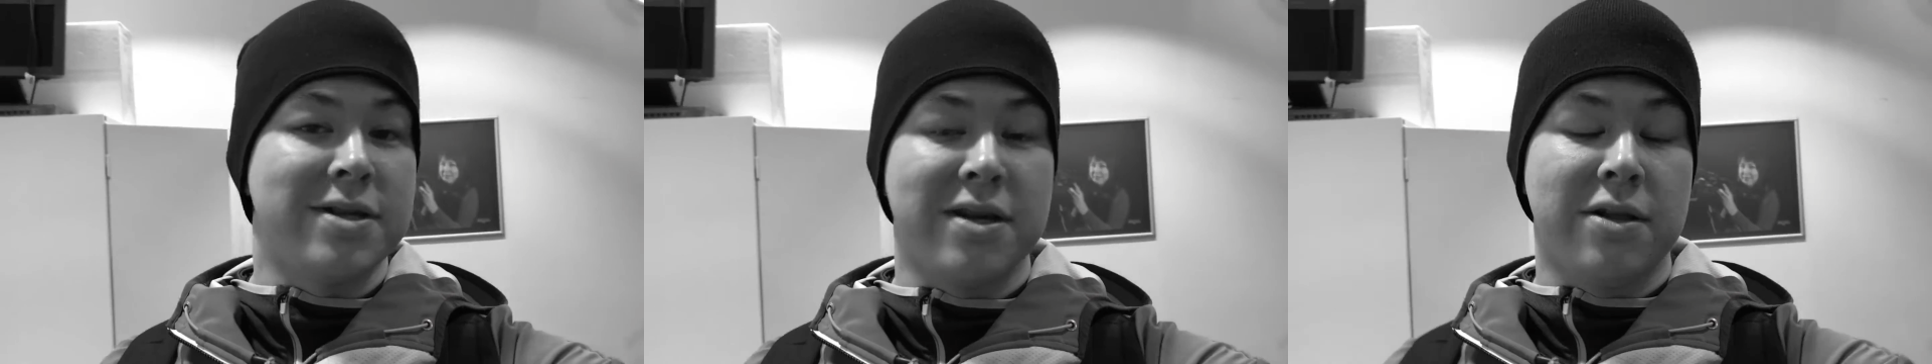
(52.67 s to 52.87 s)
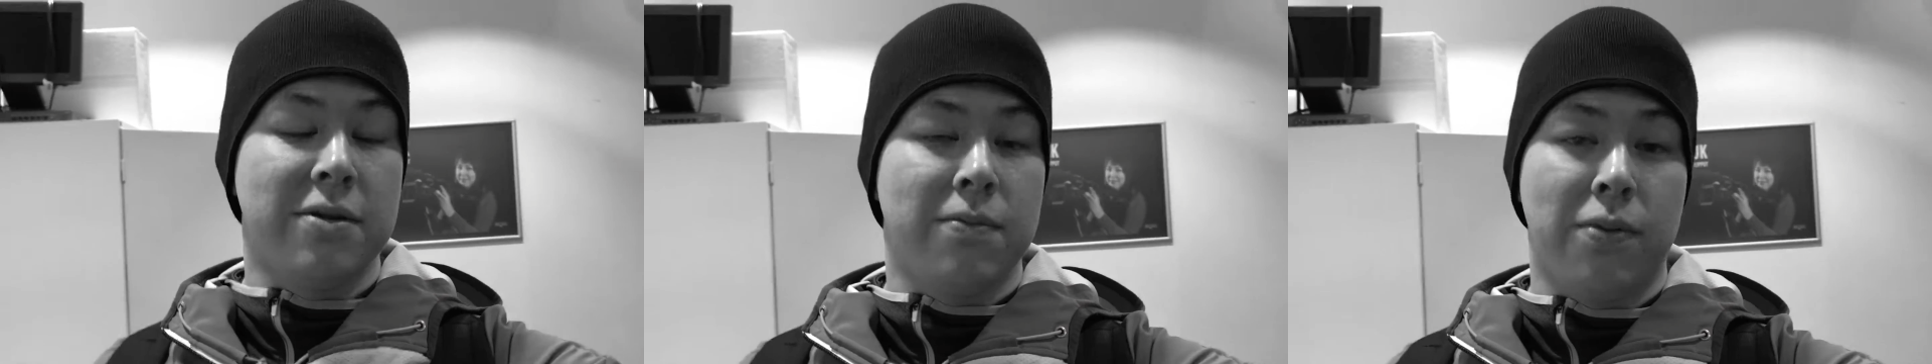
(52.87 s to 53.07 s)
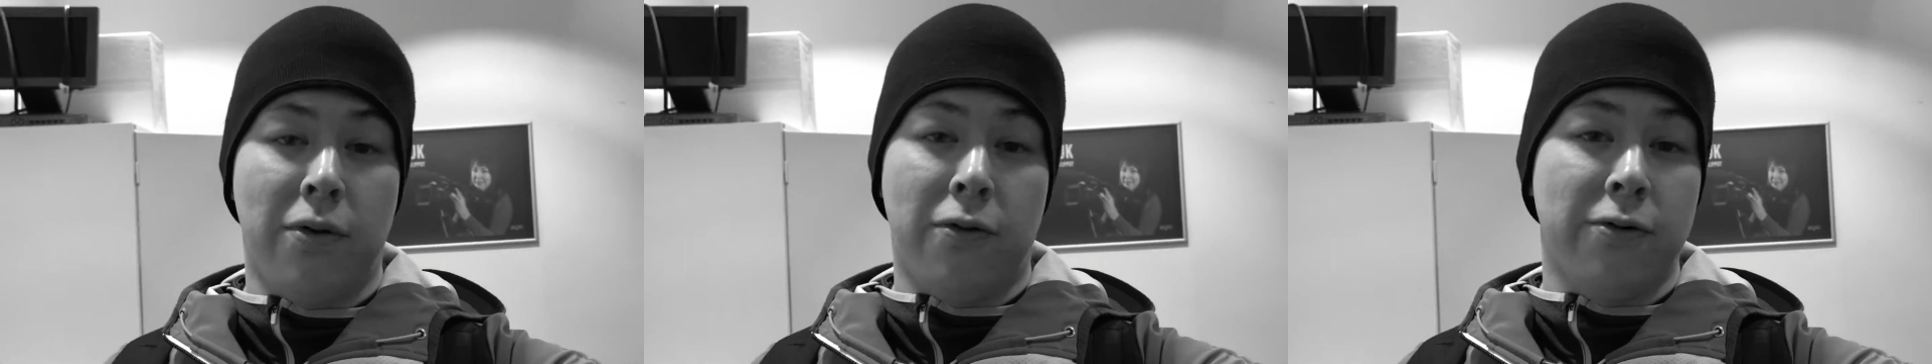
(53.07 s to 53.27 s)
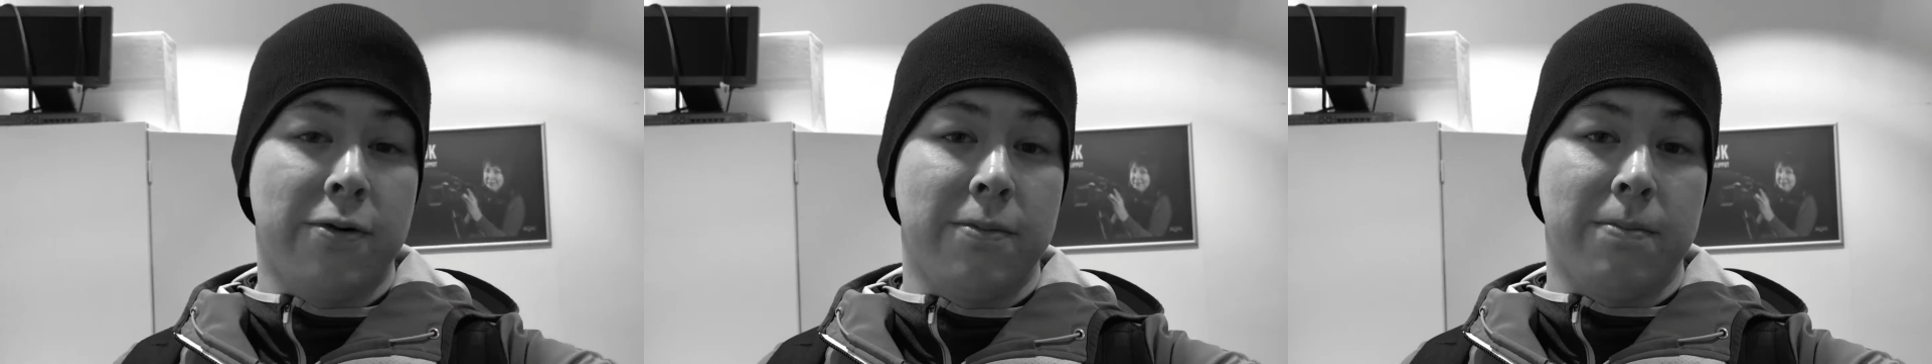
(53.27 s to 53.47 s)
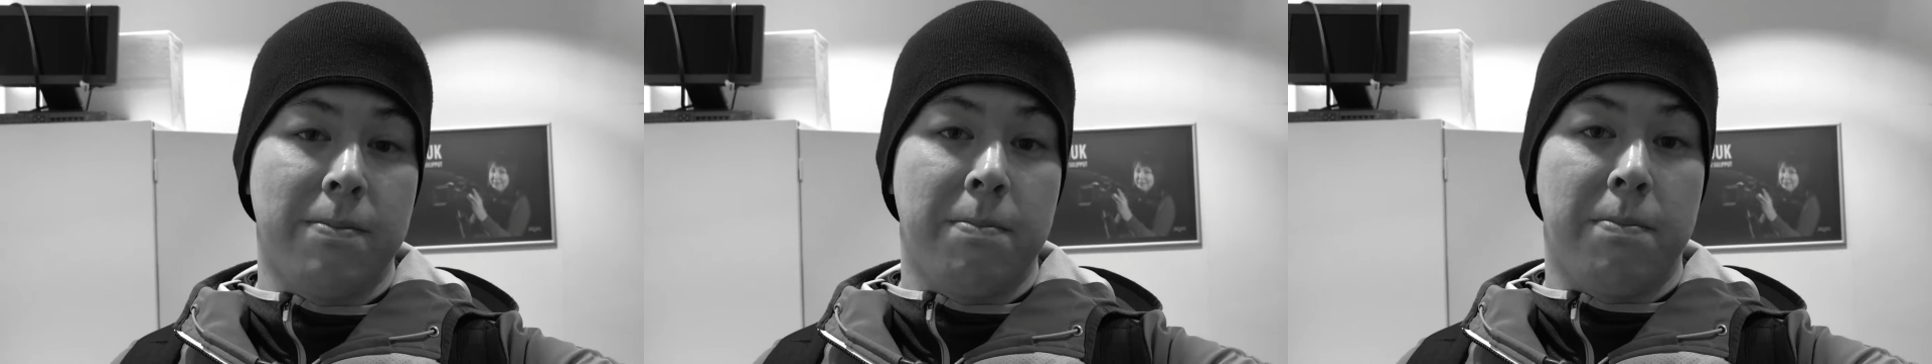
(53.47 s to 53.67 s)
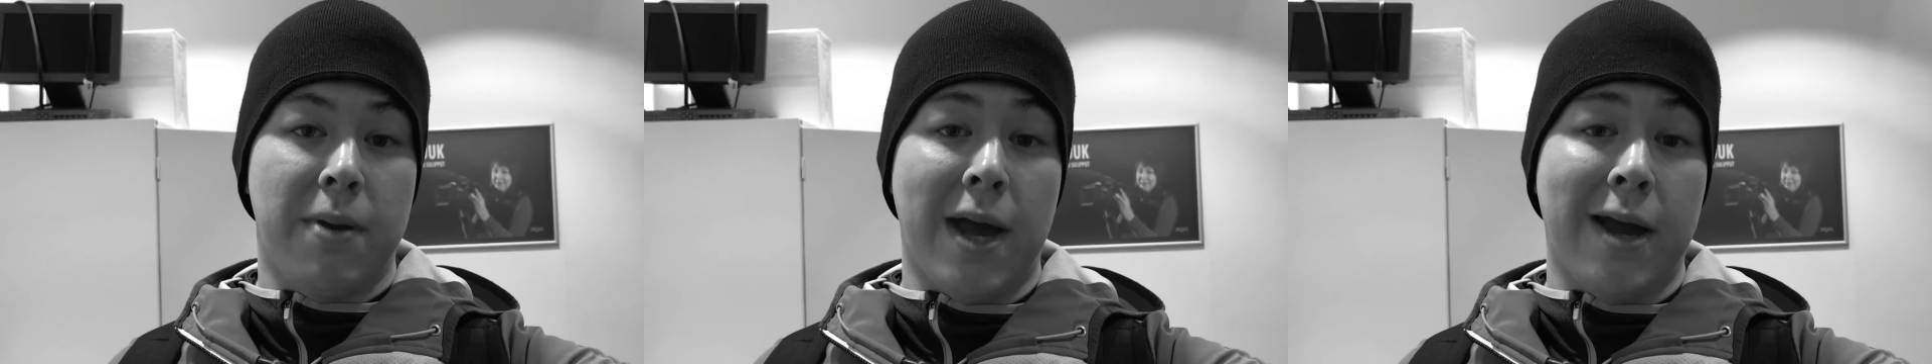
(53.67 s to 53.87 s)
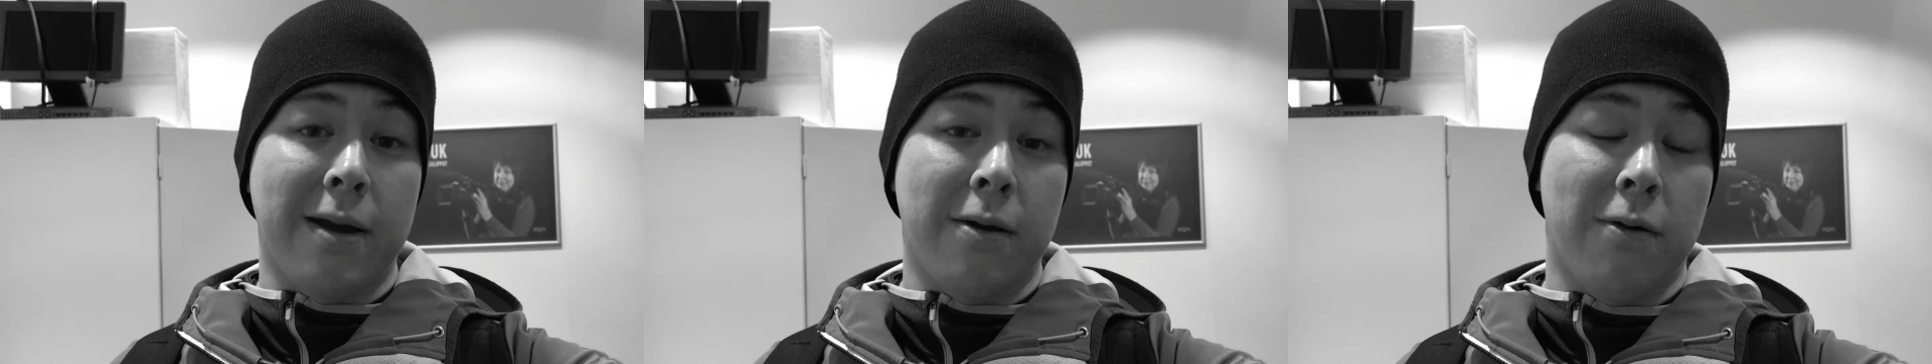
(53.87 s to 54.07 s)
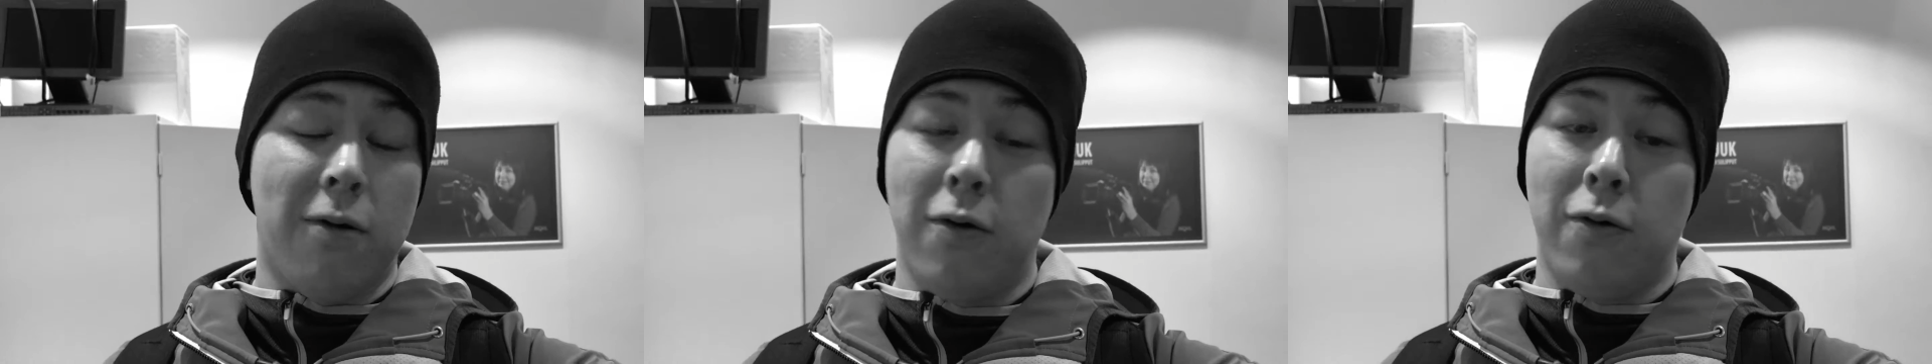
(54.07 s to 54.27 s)
teleport back
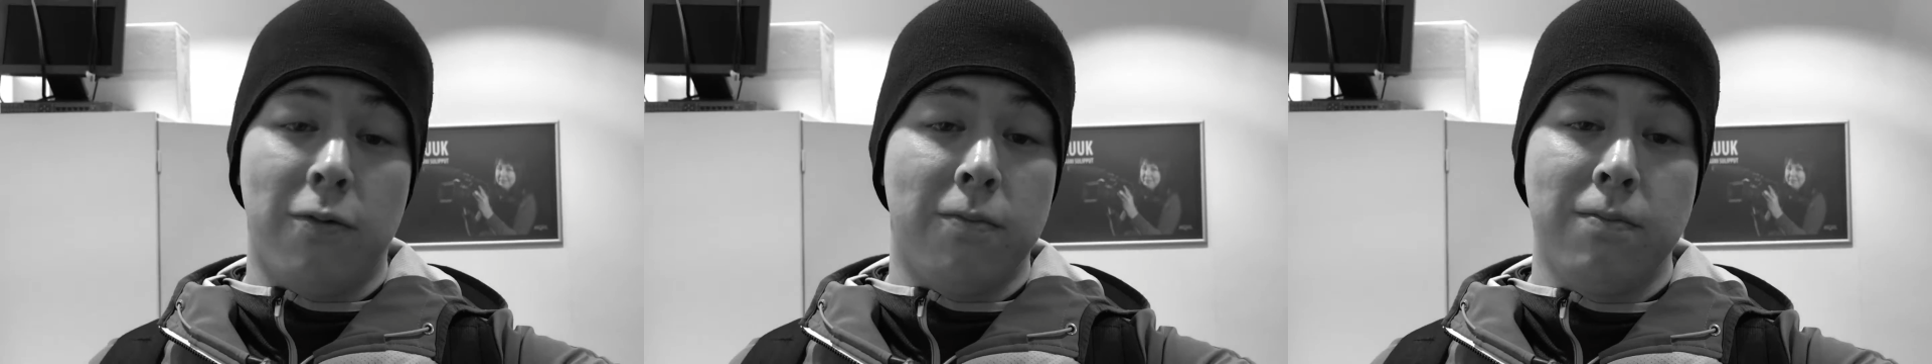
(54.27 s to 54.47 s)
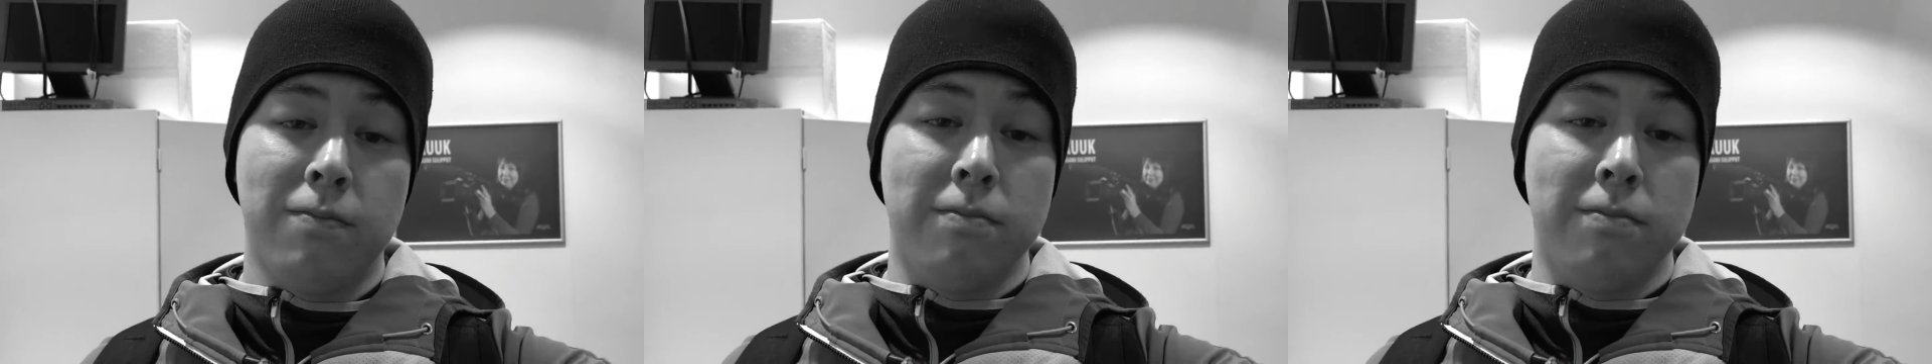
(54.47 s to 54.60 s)
home